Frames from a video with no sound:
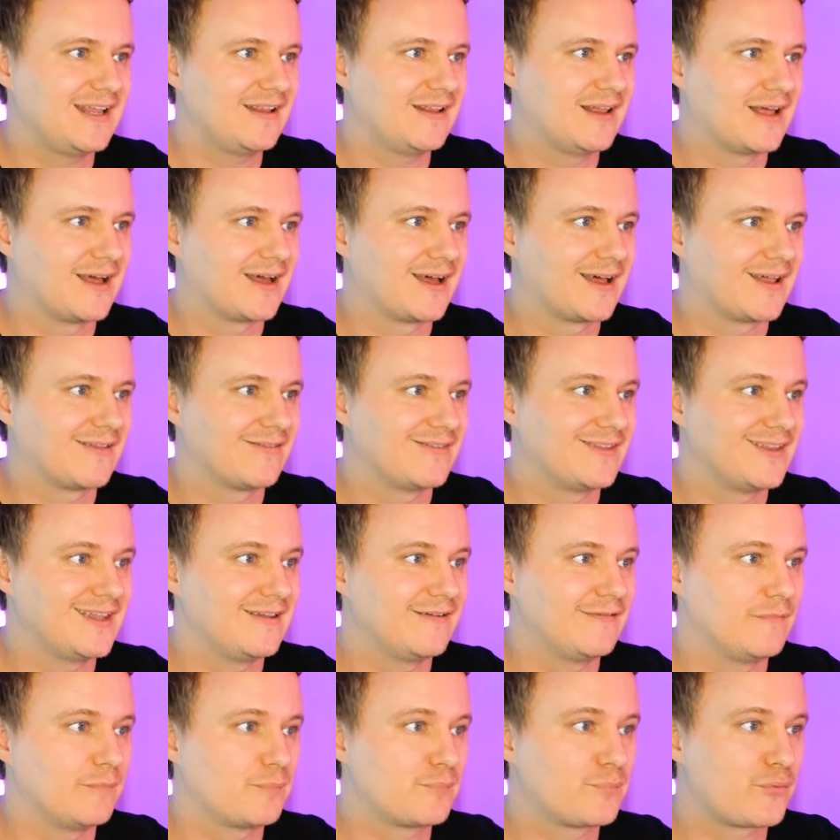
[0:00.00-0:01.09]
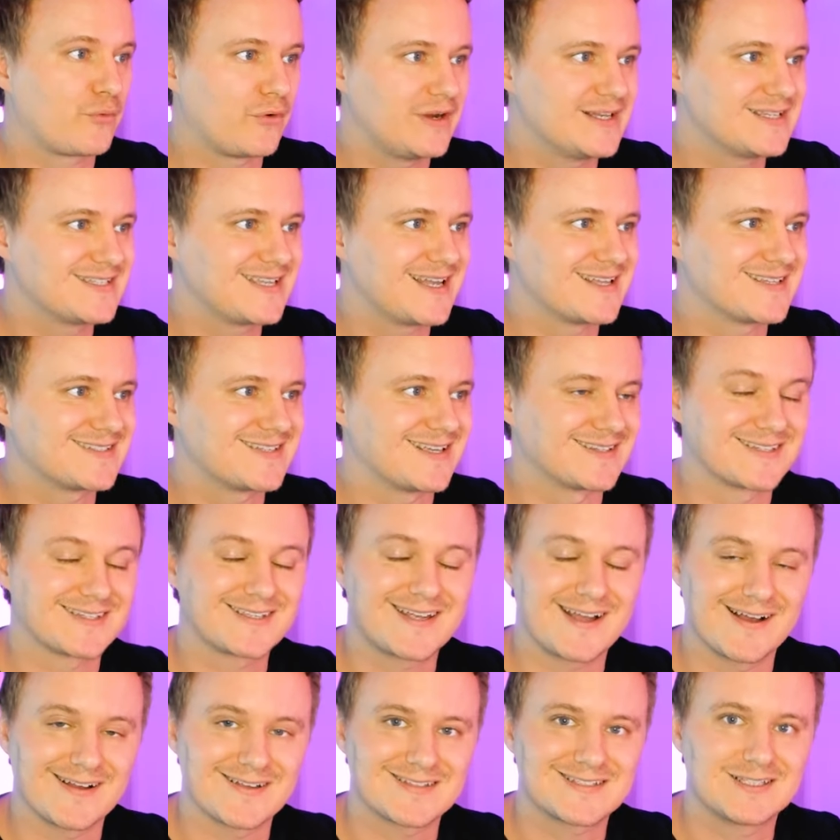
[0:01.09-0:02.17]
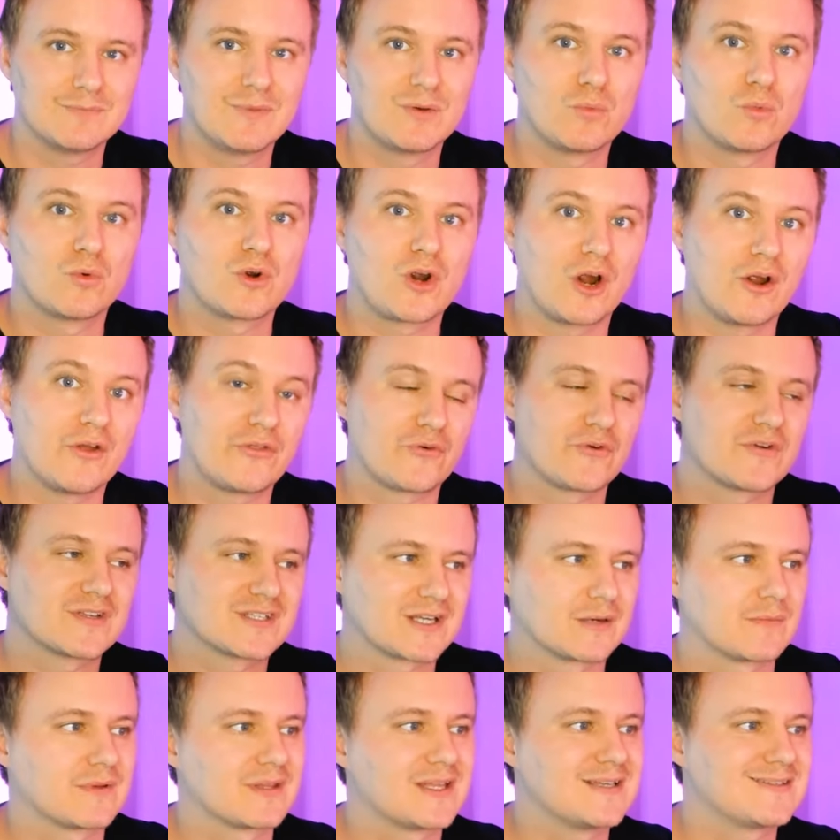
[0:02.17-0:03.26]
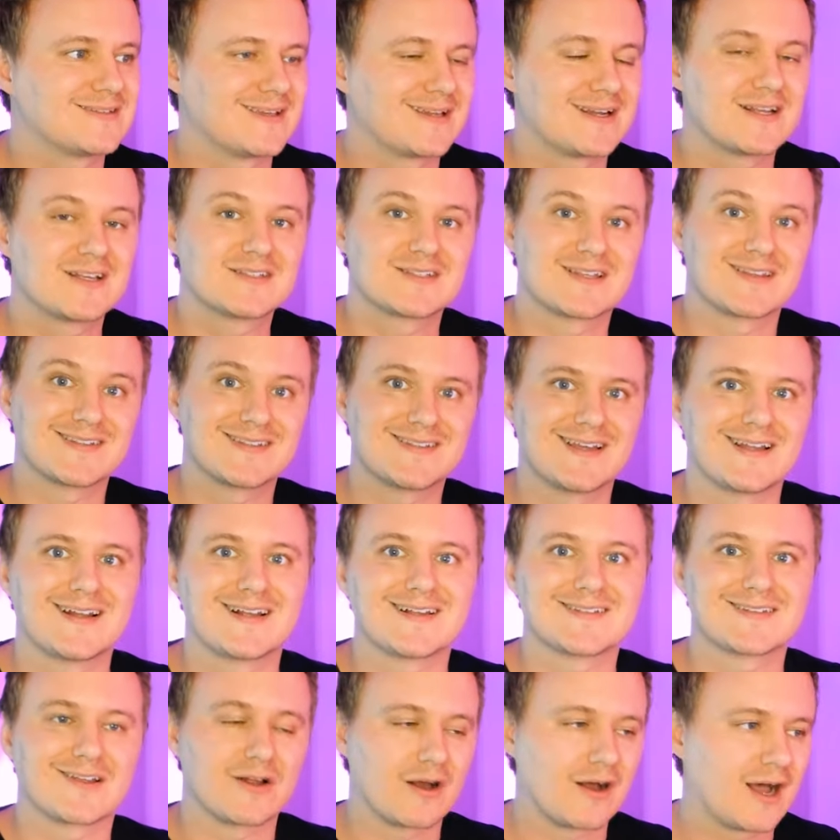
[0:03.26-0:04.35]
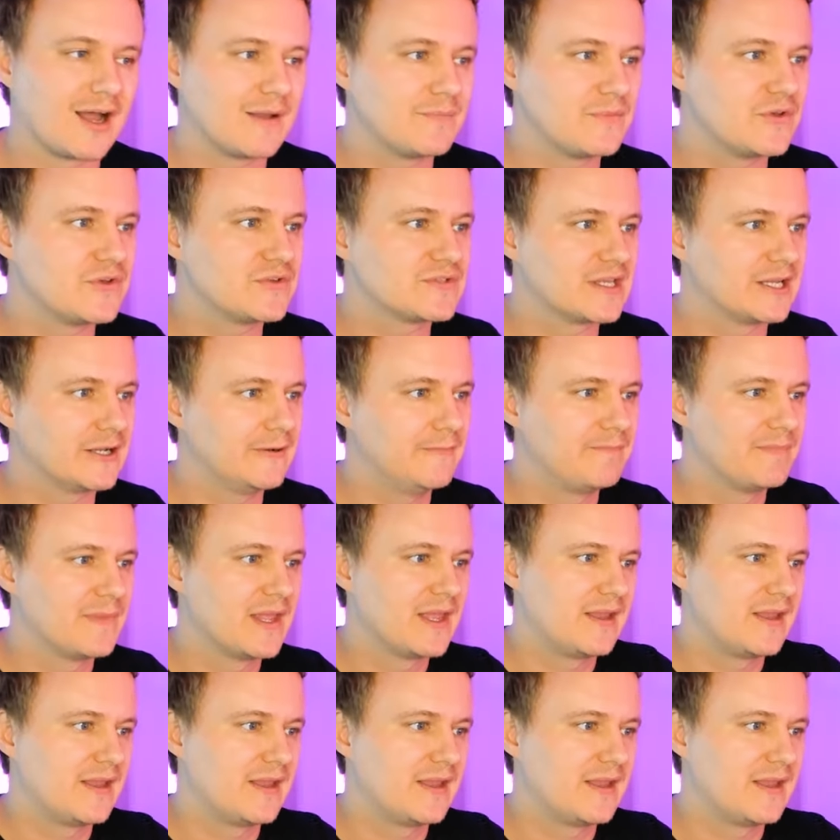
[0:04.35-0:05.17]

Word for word: uh, the preset set to custom and we'll go through some of these settings and the settings that I'm using